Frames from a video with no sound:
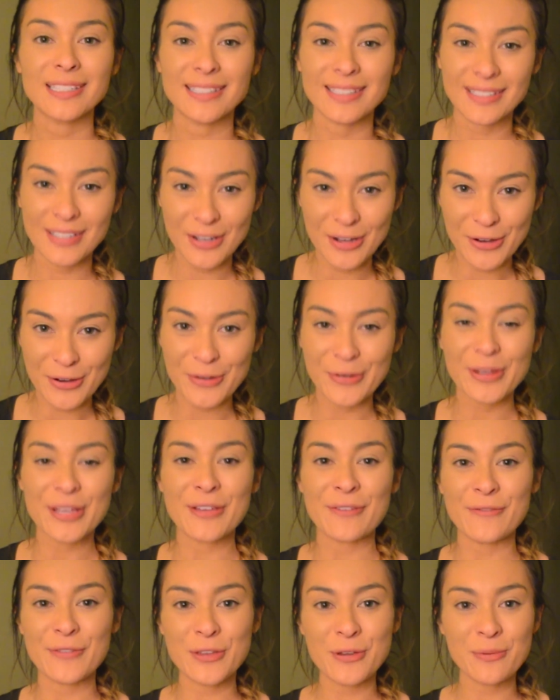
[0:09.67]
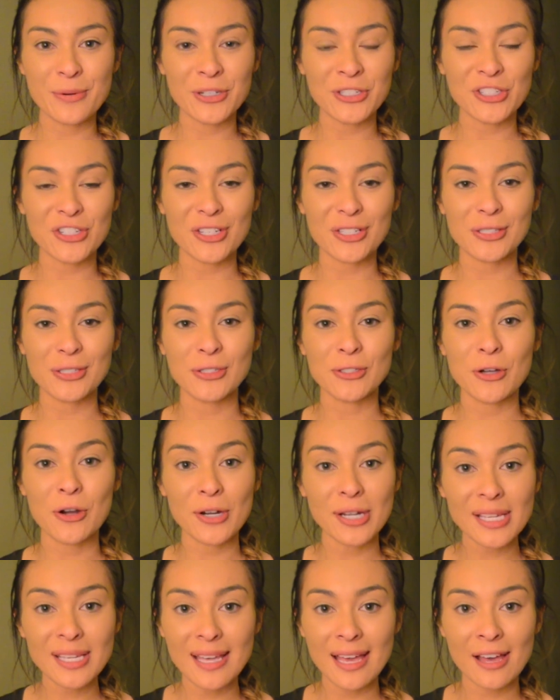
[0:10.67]
So if you are just
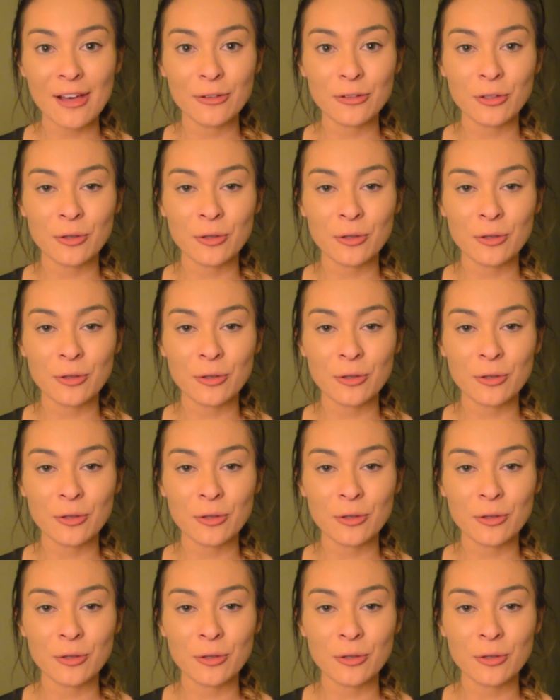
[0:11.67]
starting out,